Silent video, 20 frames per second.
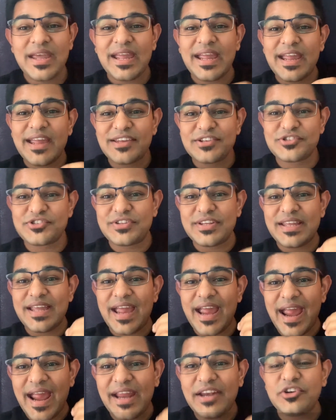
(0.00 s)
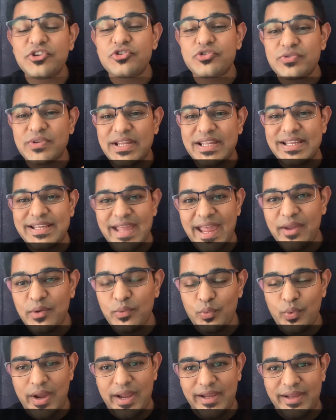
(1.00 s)
is the entry
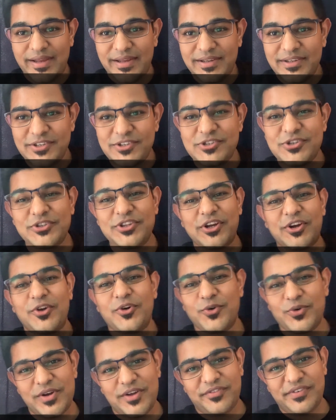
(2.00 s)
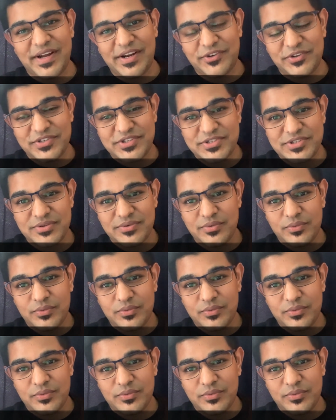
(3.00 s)
gateway to the coronavirus.